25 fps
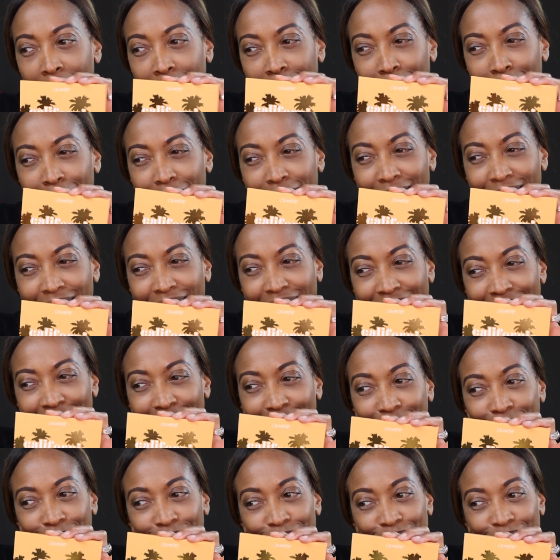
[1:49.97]
I was
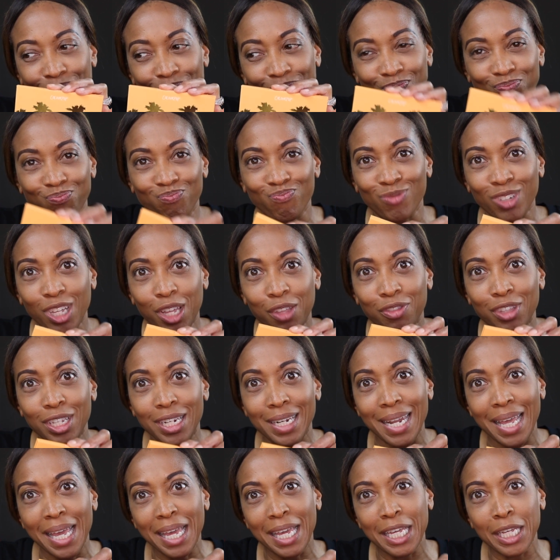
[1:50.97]
like, the
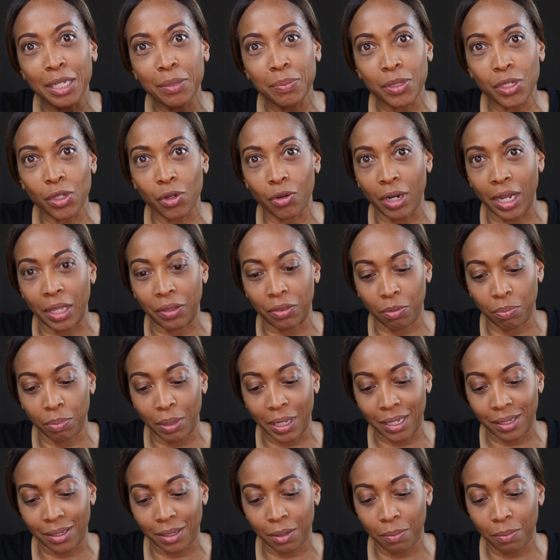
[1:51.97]
names are not the best.